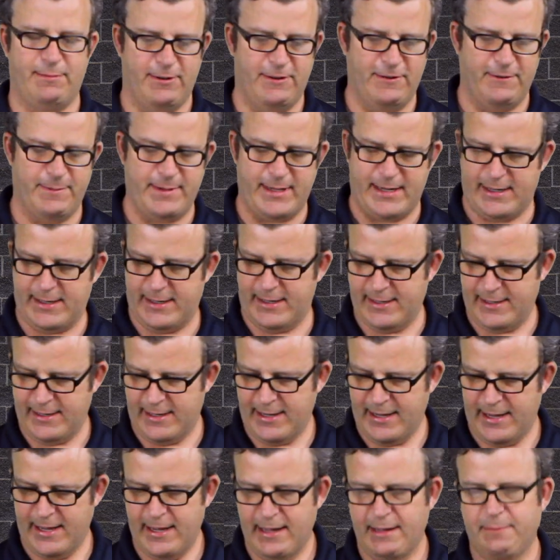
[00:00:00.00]
movement.
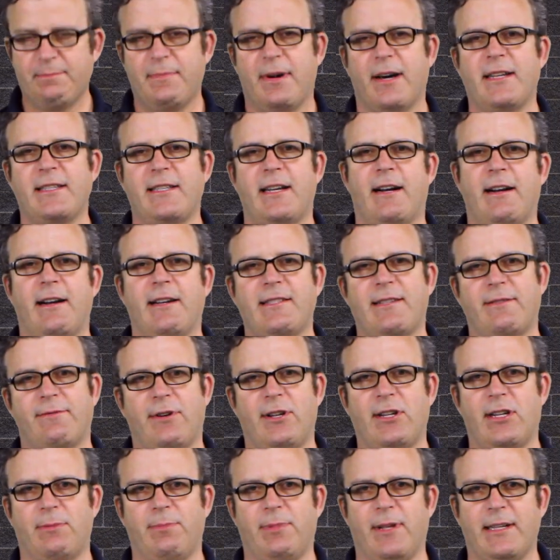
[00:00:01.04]
About as hard as a
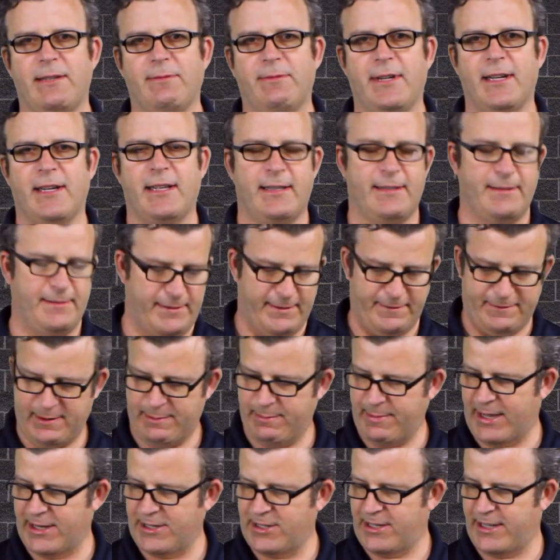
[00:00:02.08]
rollerblade wheel, if
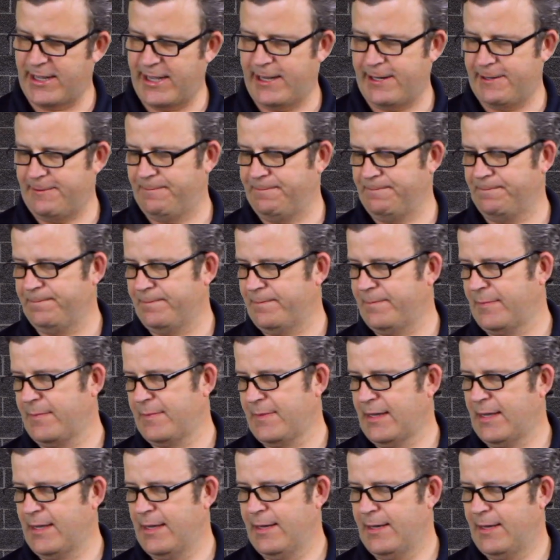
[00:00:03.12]
you imagine that.
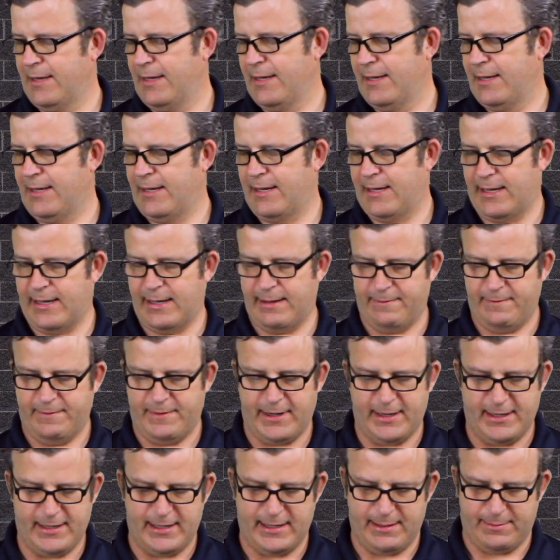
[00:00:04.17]
Um,
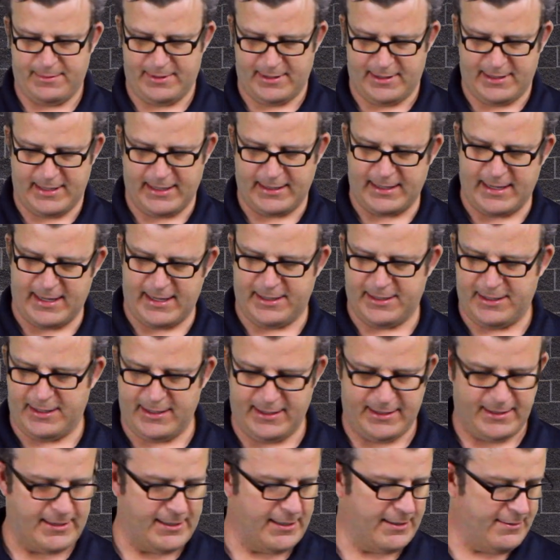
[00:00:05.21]
very similar technology,
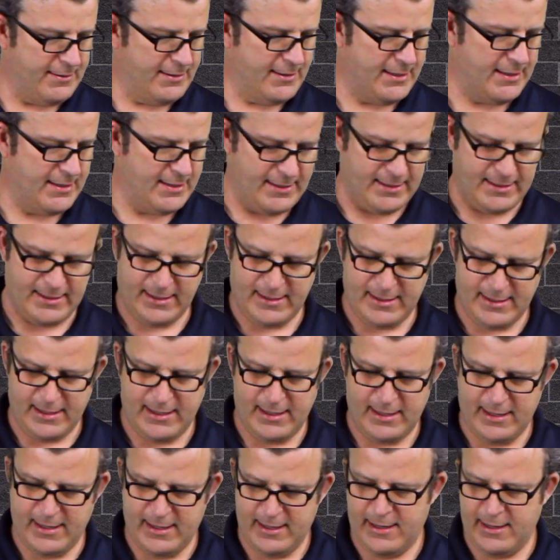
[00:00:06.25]
so.
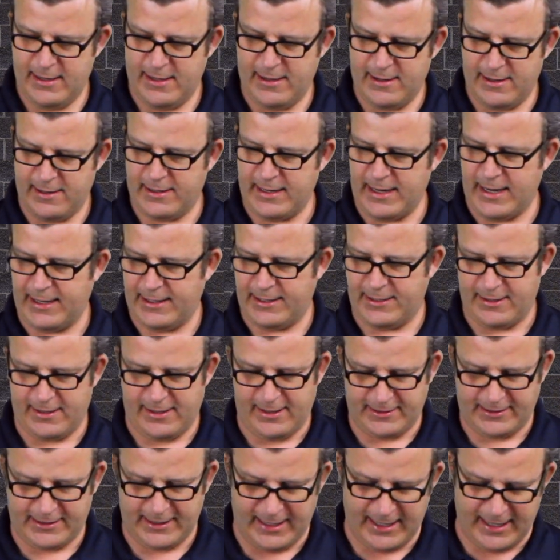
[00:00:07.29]
Okay, so it
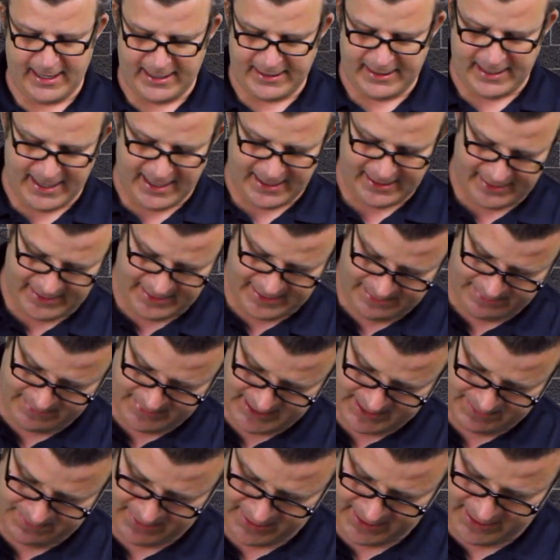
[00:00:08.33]
looks like you got that
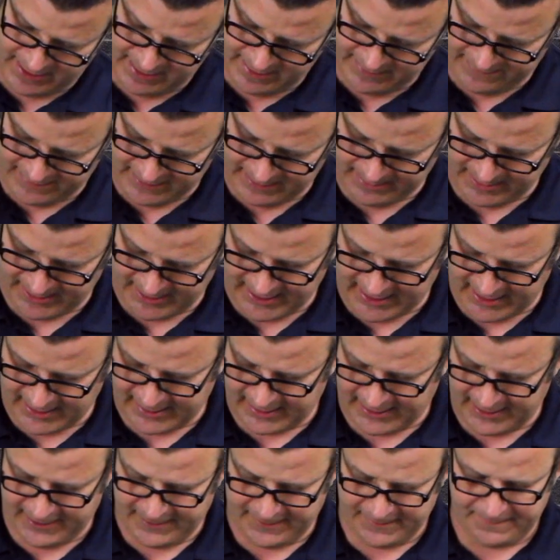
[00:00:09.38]
much more uniform in
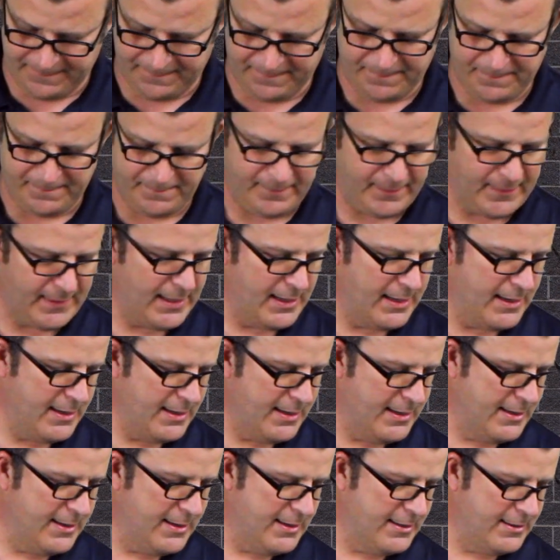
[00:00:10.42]
color. So
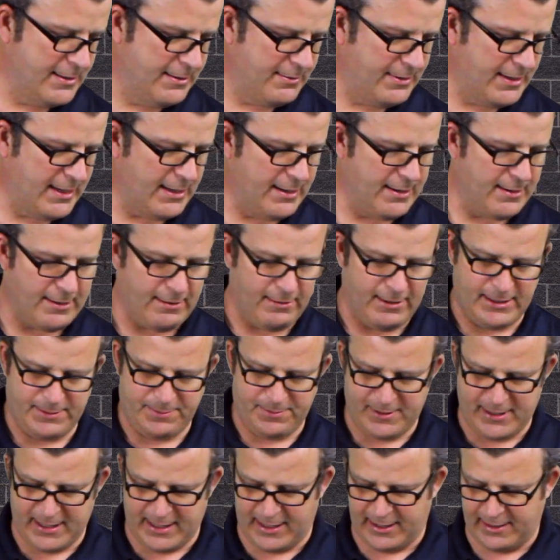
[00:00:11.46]
we're gonna always
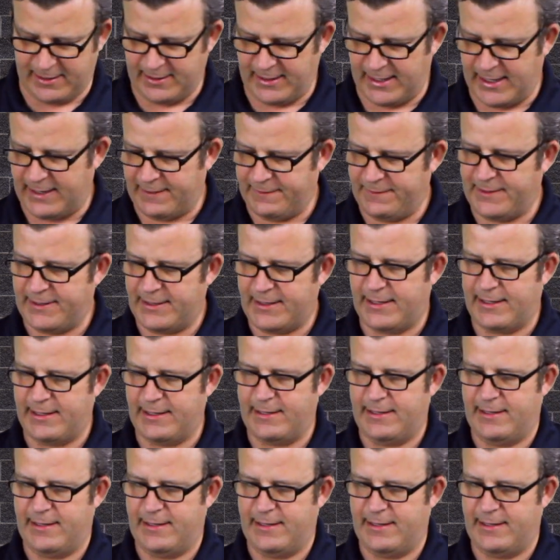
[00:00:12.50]
put on our gloves.